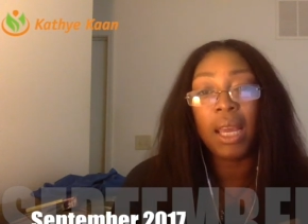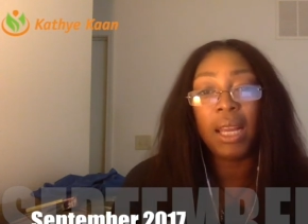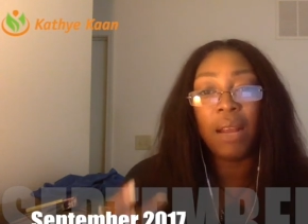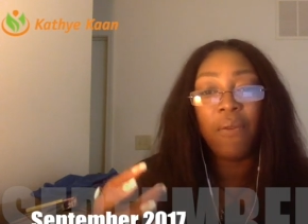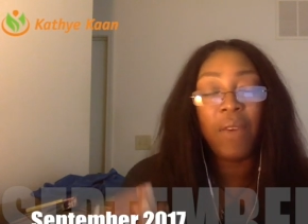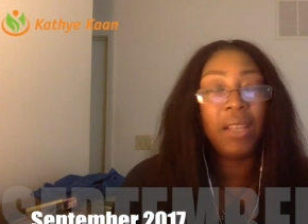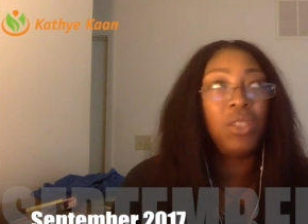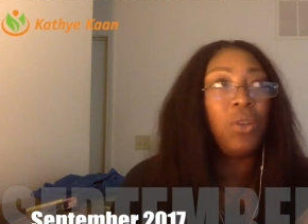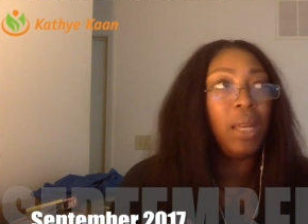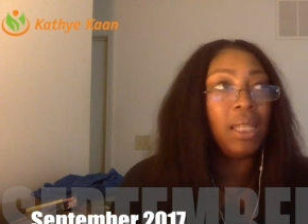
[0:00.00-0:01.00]
it
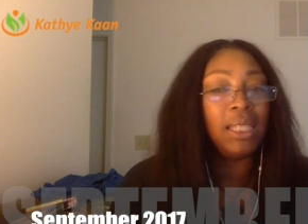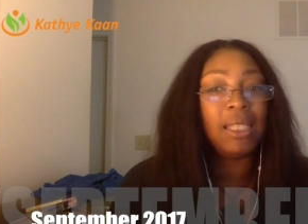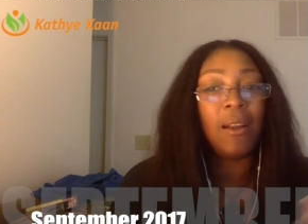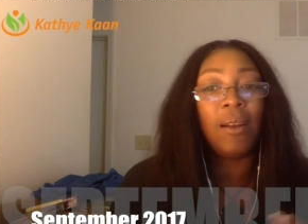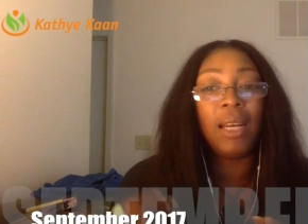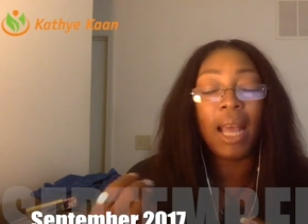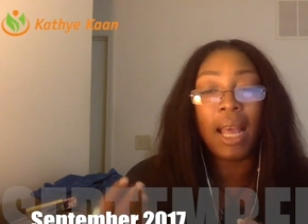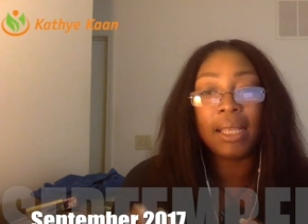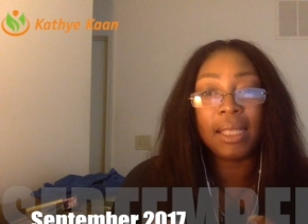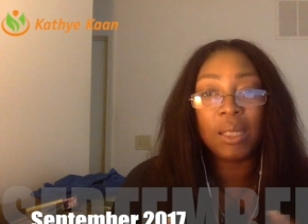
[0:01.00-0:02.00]
affects you in certain
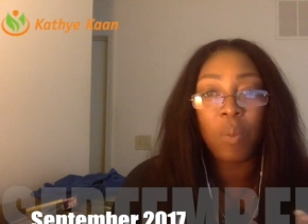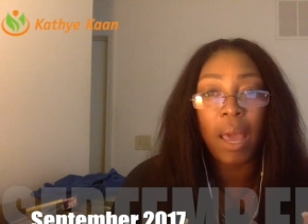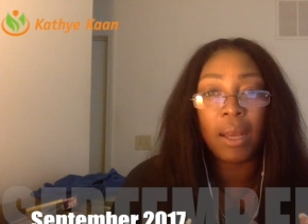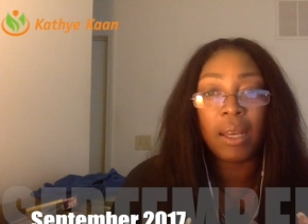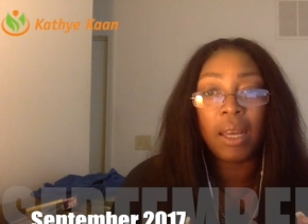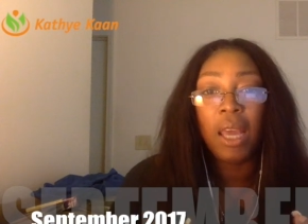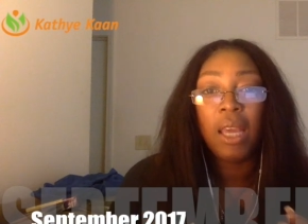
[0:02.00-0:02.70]
aspect.